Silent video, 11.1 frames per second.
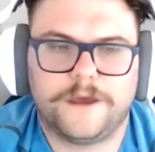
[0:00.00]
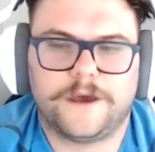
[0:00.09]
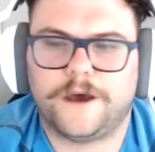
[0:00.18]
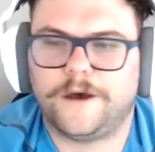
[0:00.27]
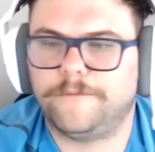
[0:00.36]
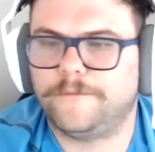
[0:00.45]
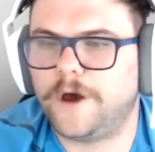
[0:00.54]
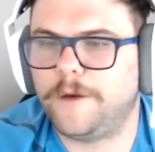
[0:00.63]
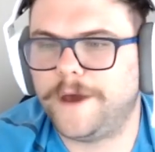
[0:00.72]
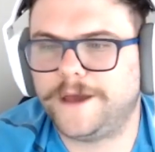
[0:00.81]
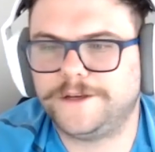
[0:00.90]
um
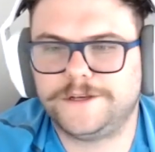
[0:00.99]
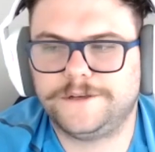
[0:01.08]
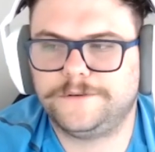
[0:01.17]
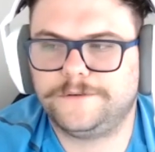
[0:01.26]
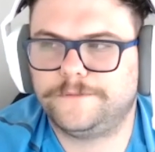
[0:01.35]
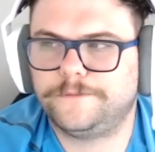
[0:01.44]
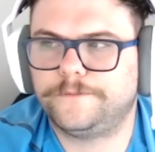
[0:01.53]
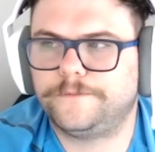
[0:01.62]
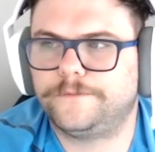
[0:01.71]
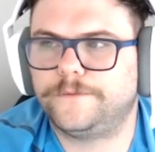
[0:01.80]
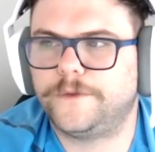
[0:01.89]
imagine
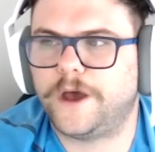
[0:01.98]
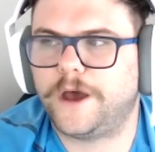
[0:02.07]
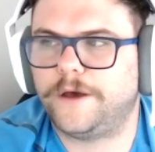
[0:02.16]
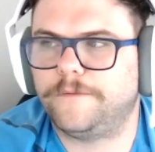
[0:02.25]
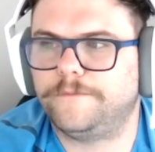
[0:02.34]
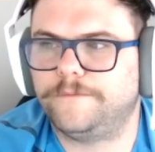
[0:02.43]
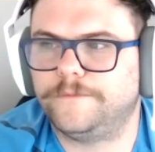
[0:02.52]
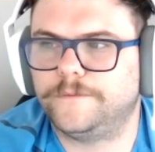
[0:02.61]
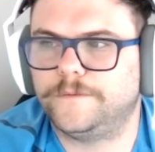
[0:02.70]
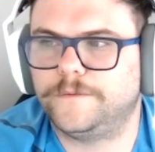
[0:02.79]
um